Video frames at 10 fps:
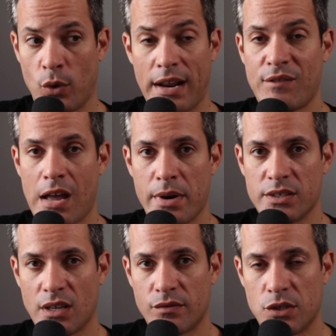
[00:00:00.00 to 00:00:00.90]
I found
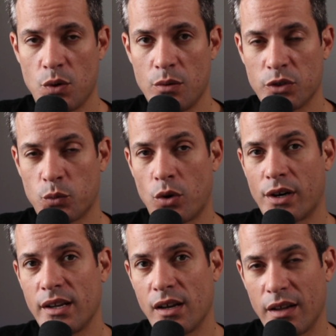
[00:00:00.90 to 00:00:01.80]
myself doing was
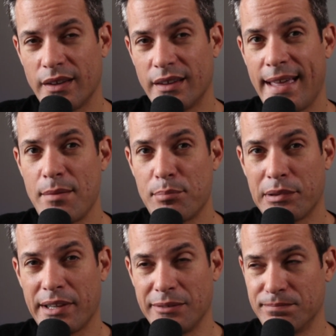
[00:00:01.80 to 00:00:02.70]
working on the
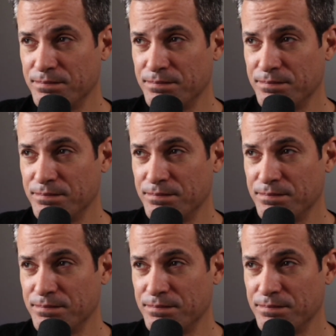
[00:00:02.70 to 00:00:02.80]
gameplay.